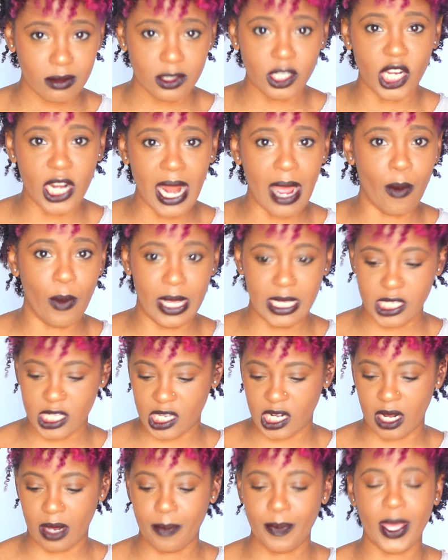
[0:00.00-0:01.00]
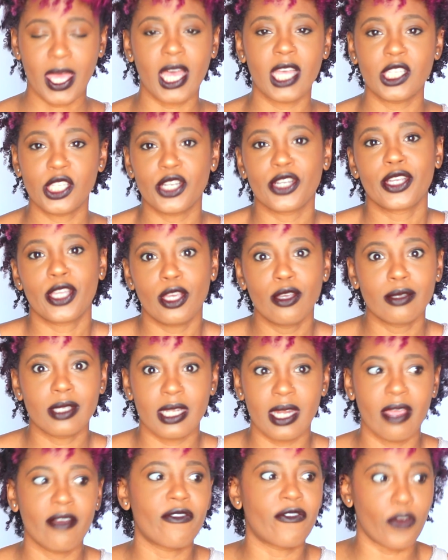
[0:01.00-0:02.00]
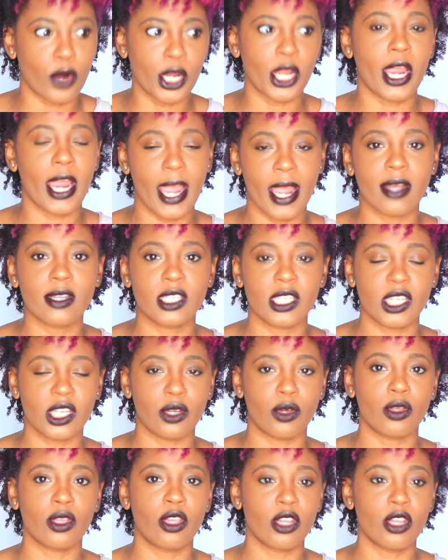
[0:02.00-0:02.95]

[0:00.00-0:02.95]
You're not wasting it because you're using it for your hair still.